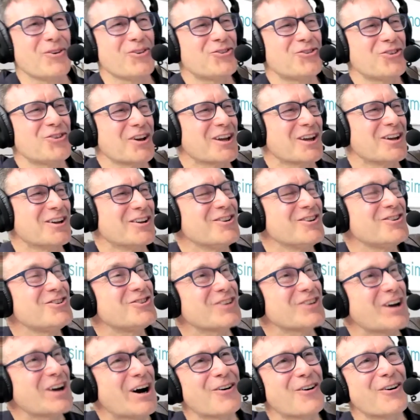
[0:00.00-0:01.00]
singing in the
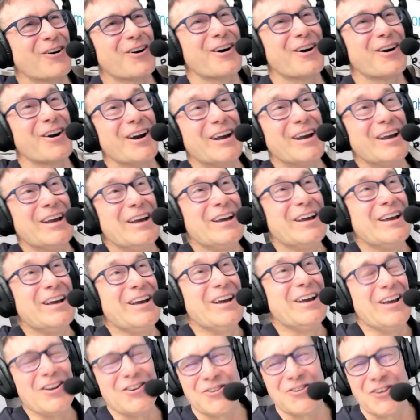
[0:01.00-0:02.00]
shower,
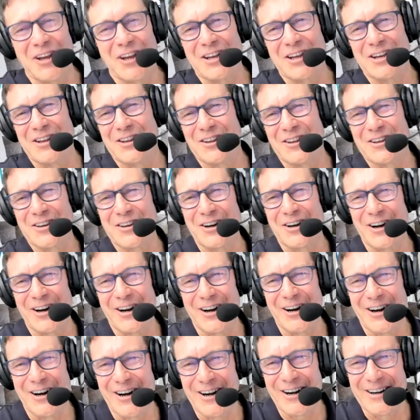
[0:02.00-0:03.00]
singing in the
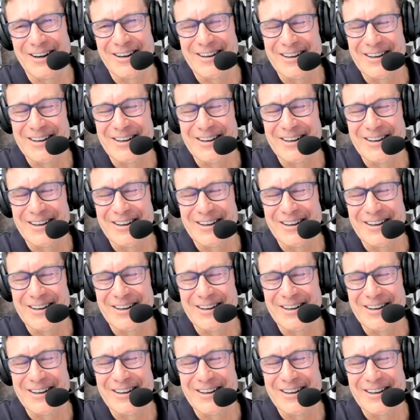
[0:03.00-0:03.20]
car.